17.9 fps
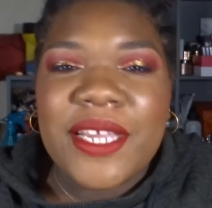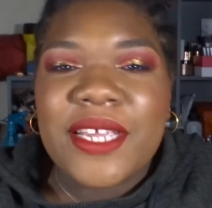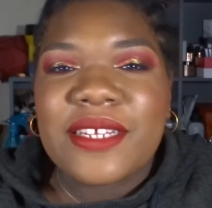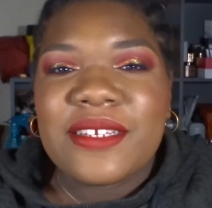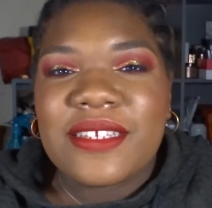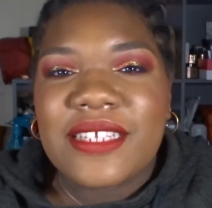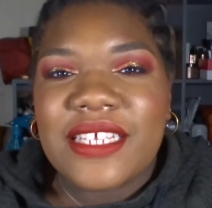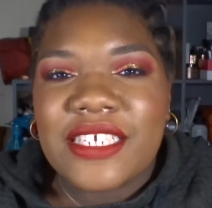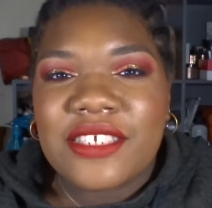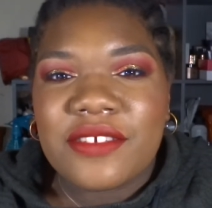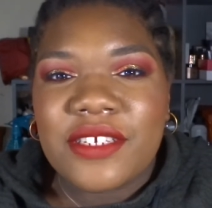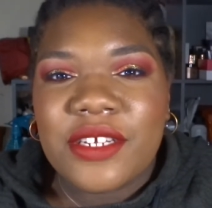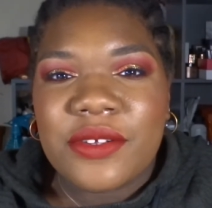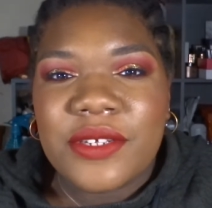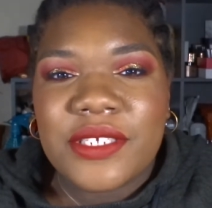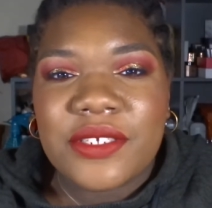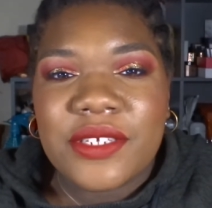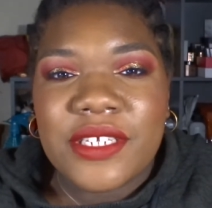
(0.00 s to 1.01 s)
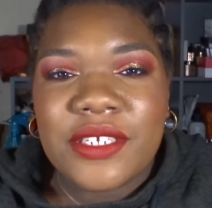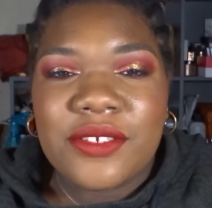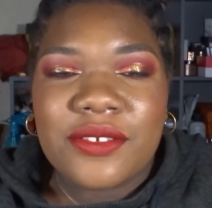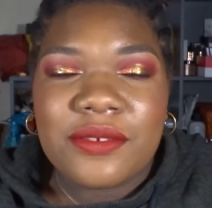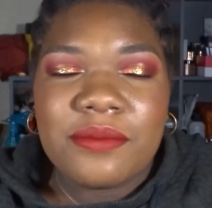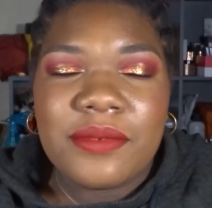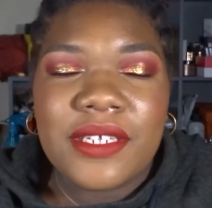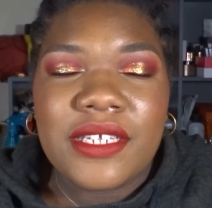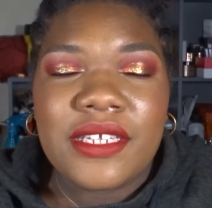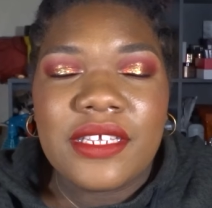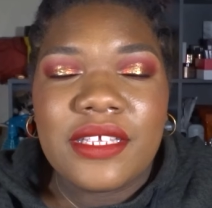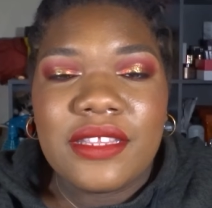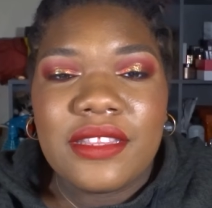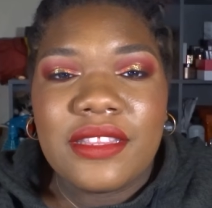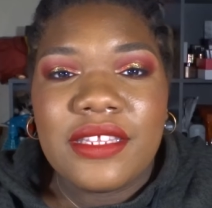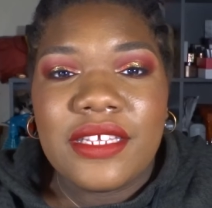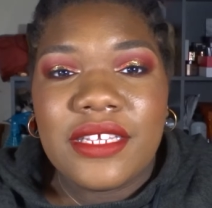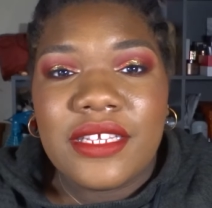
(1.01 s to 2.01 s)
Today's video is going to be
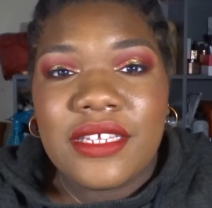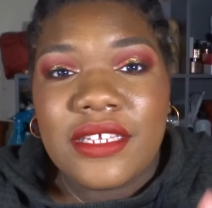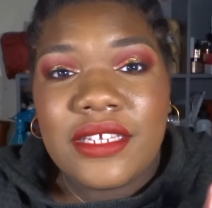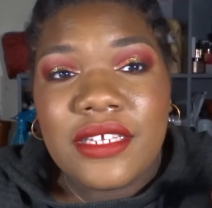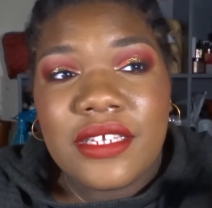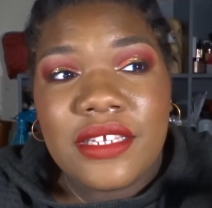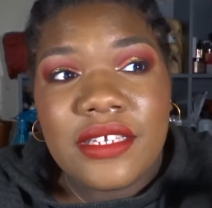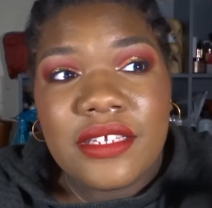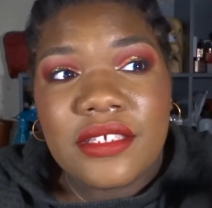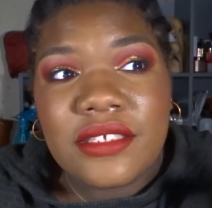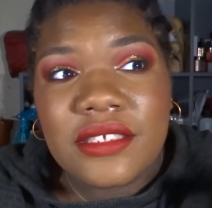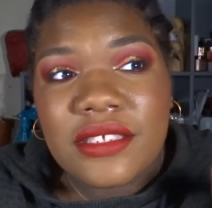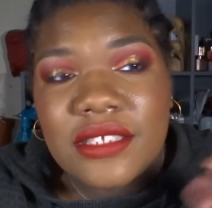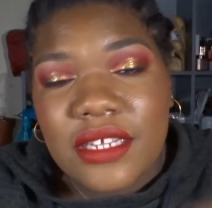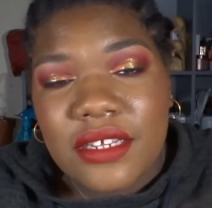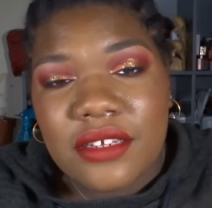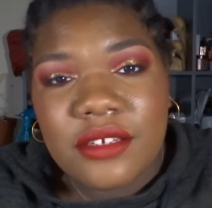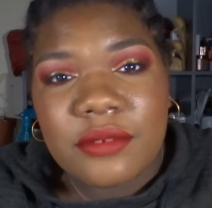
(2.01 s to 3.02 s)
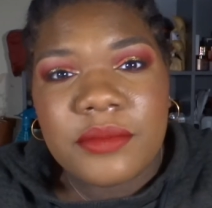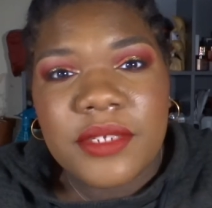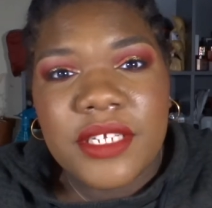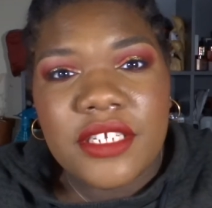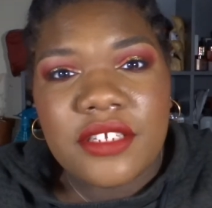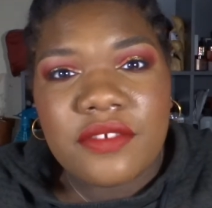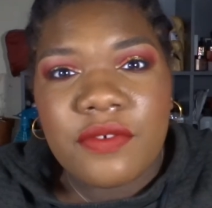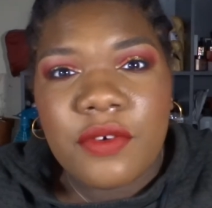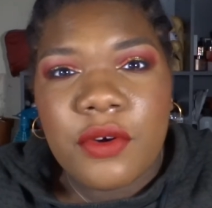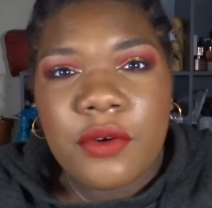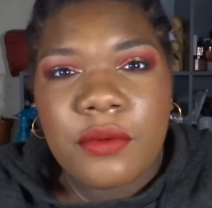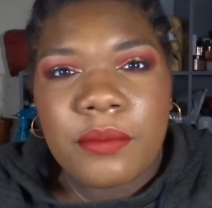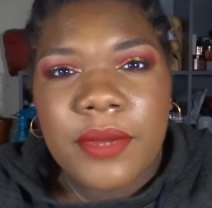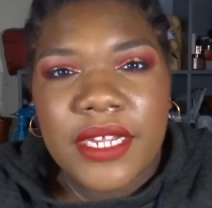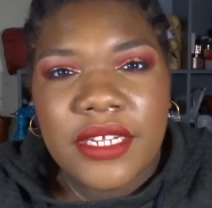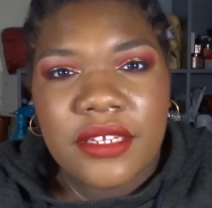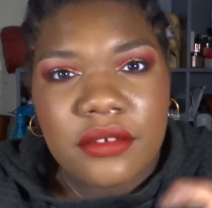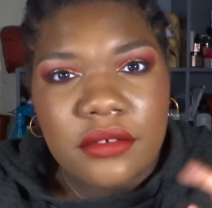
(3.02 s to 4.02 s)
the second update for
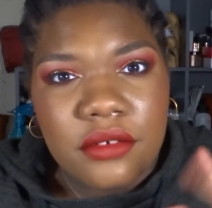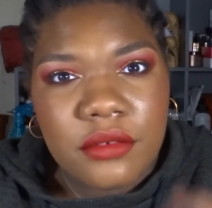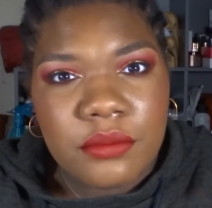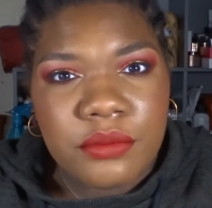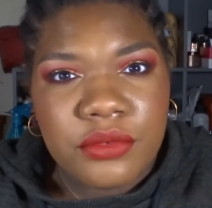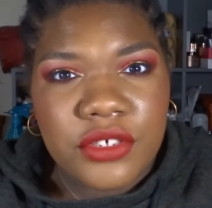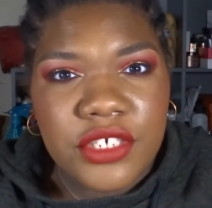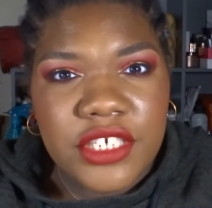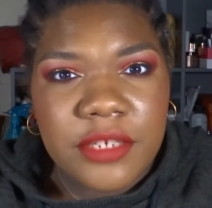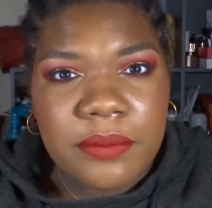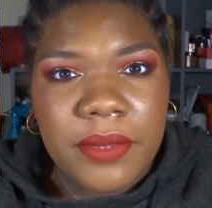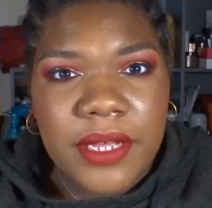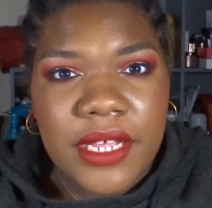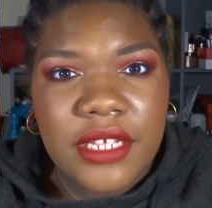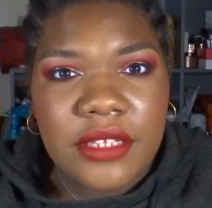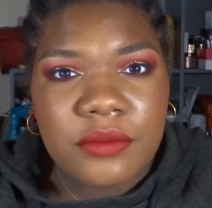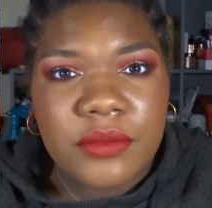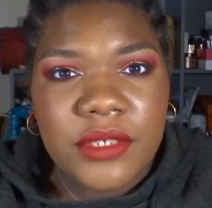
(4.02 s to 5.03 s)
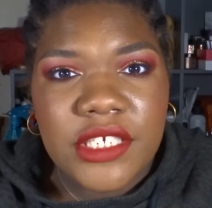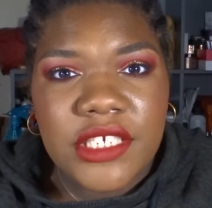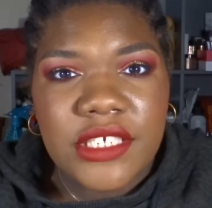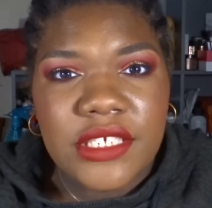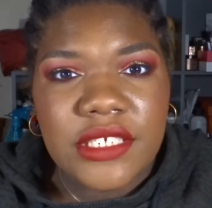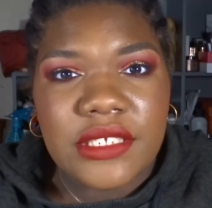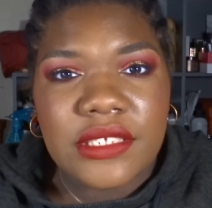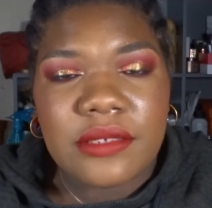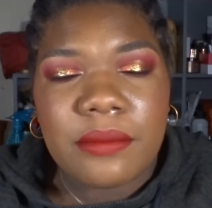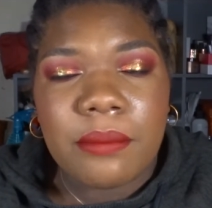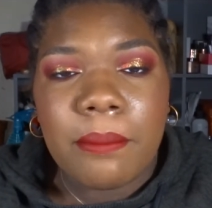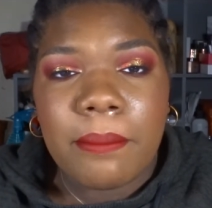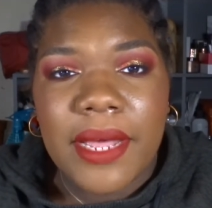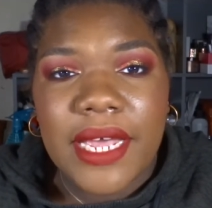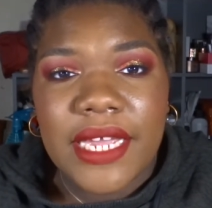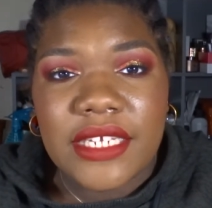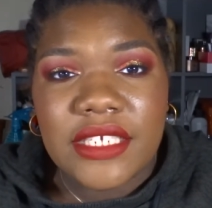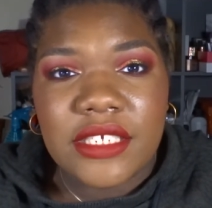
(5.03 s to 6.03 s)
my Yonlong project pan, which is
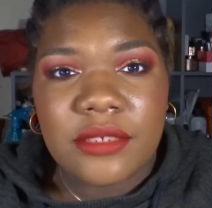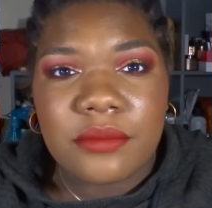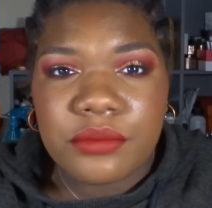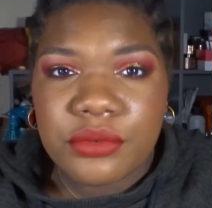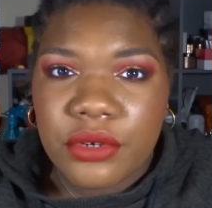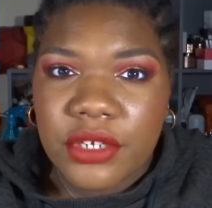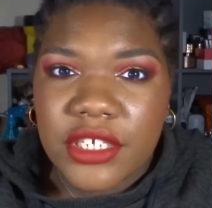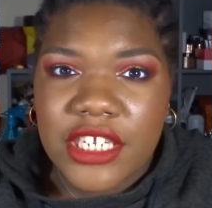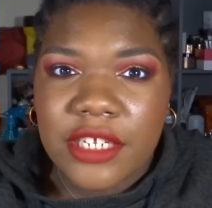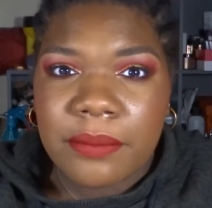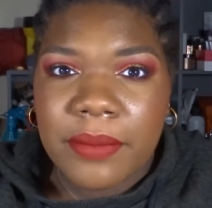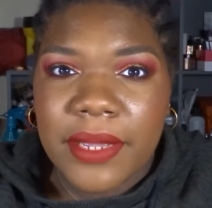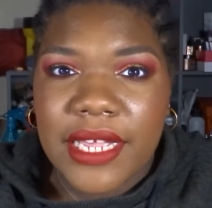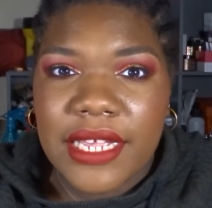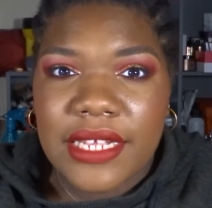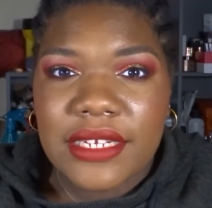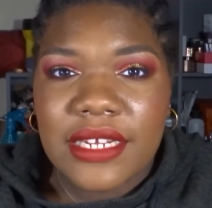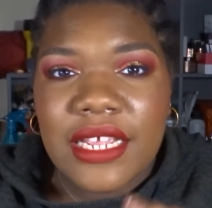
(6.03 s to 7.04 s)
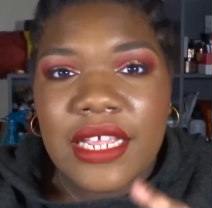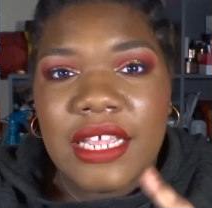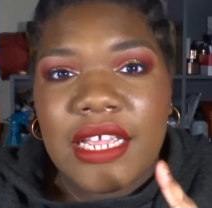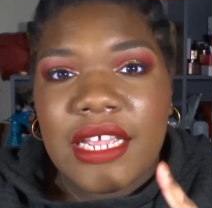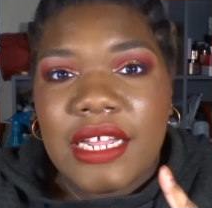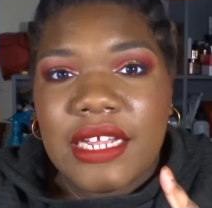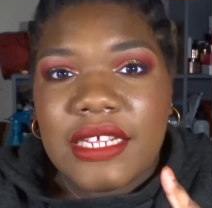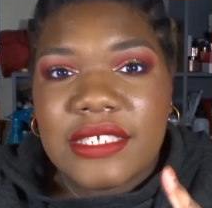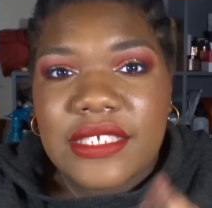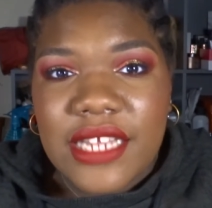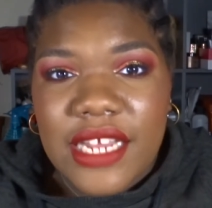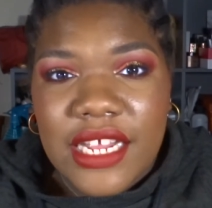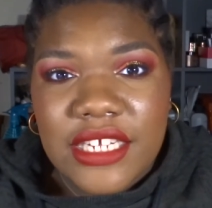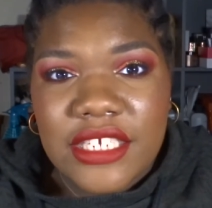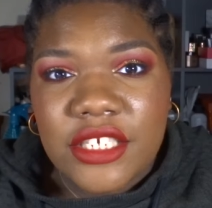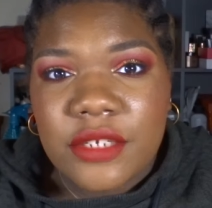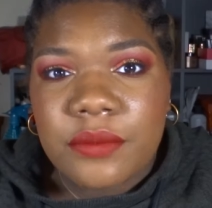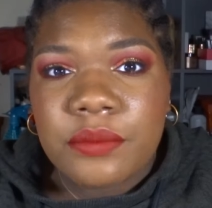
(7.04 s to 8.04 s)
my team project pan
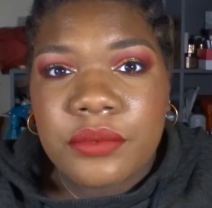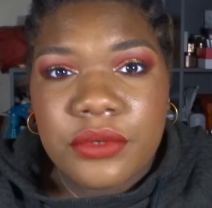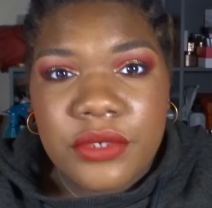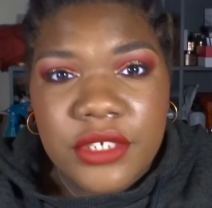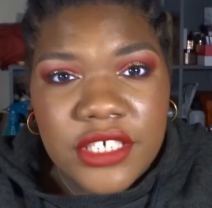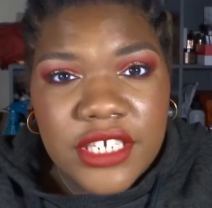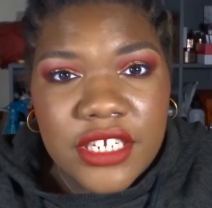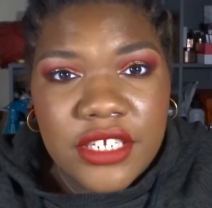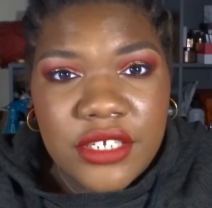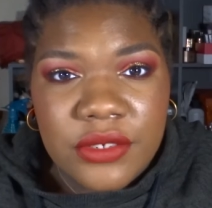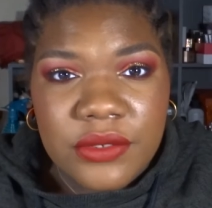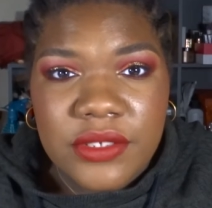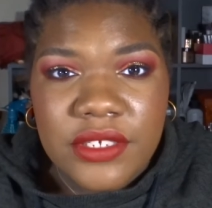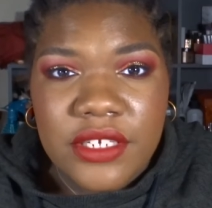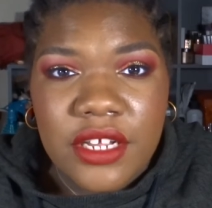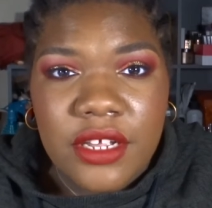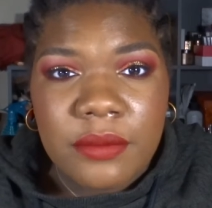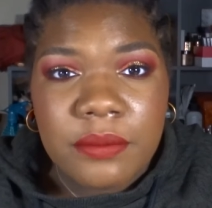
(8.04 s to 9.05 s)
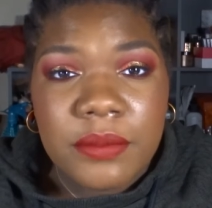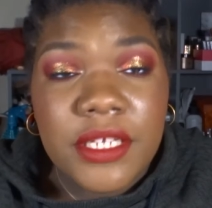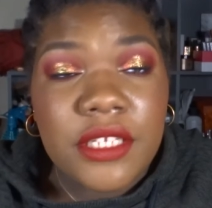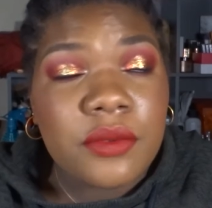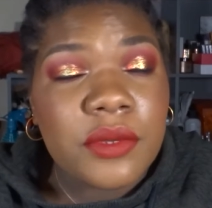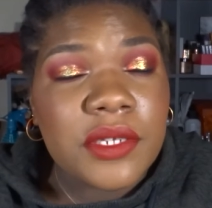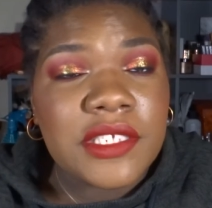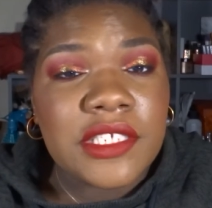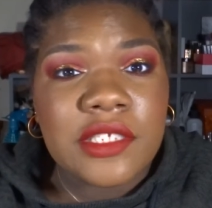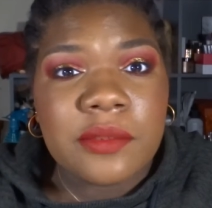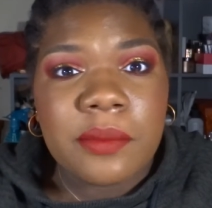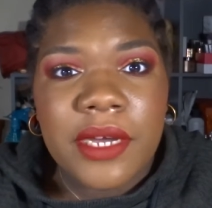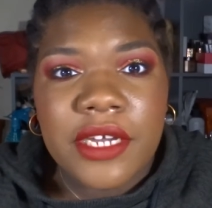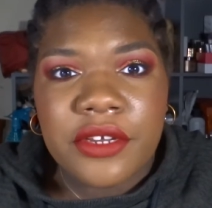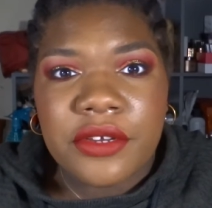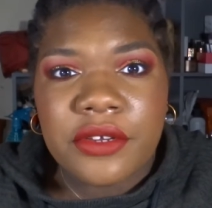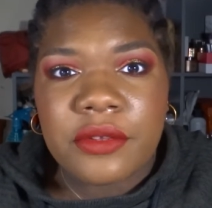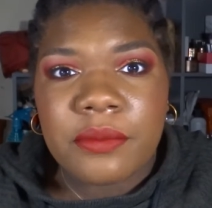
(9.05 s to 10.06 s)
slash project use it up. It was
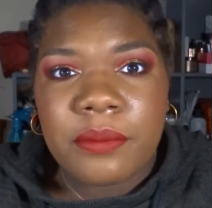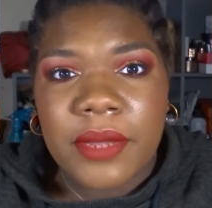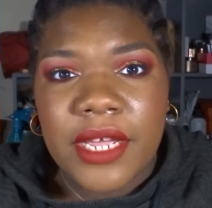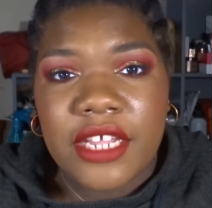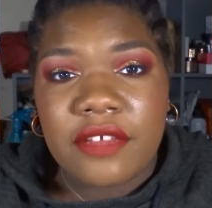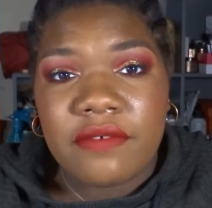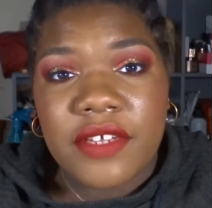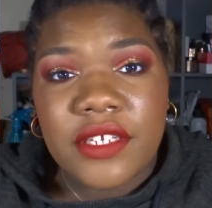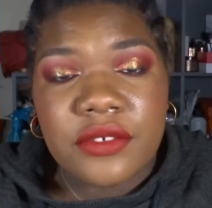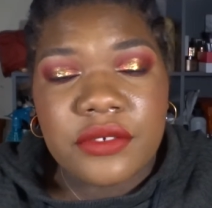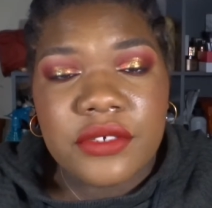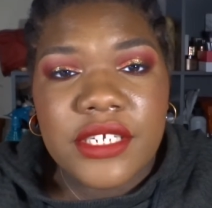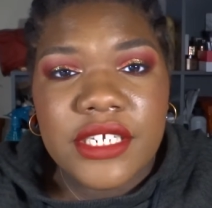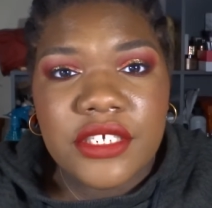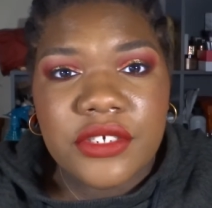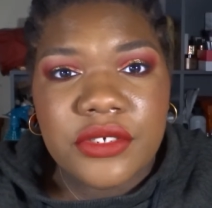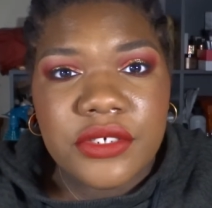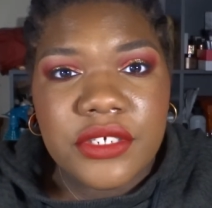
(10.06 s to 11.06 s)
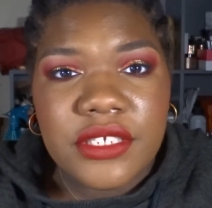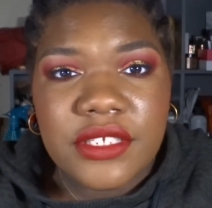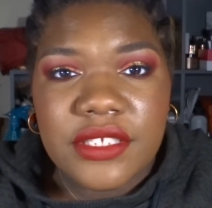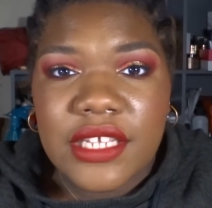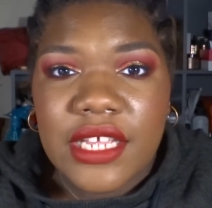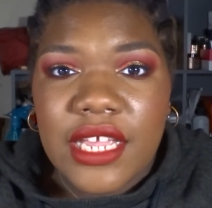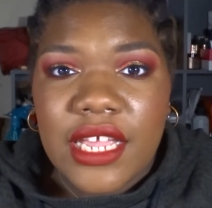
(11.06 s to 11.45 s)
inspired by Victoria Joyce